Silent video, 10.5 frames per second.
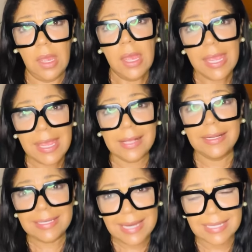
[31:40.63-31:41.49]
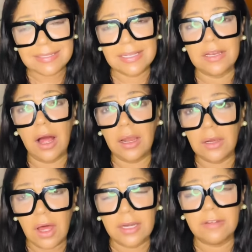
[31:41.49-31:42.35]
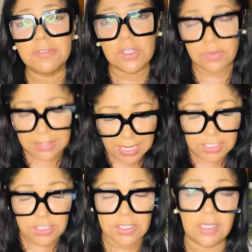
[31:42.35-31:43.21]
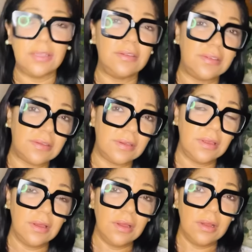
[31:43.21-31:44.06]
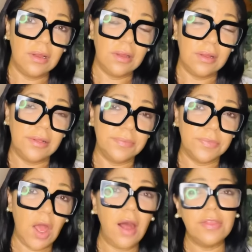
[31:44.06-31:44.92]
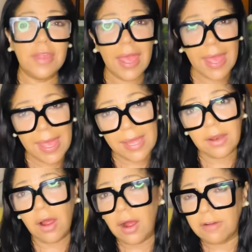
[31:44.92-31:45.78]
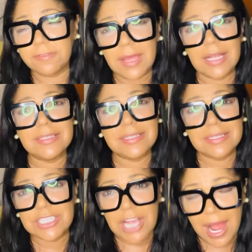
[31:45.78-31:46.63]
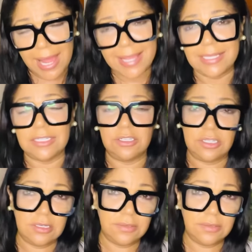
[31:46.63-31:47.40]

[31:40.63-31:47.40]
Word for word: He collected a lot of donations on the head of that child.